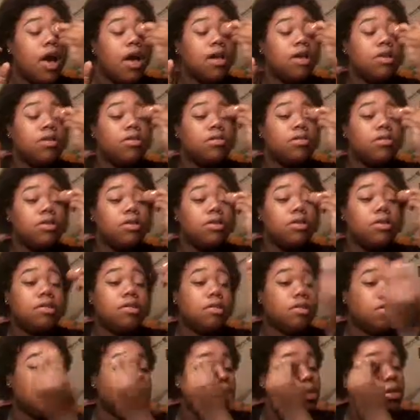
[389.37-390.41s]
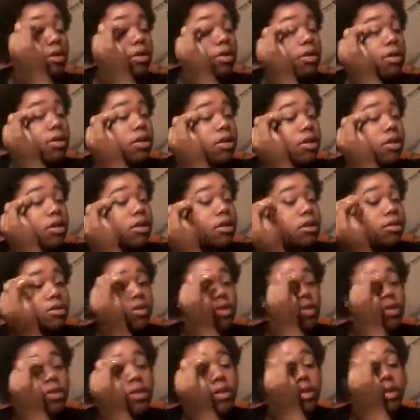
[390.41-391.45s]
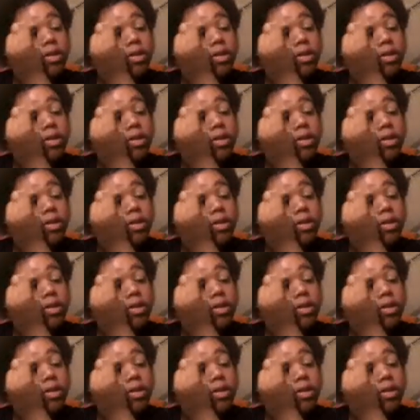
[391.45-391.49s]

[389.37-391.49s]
to do this look, which is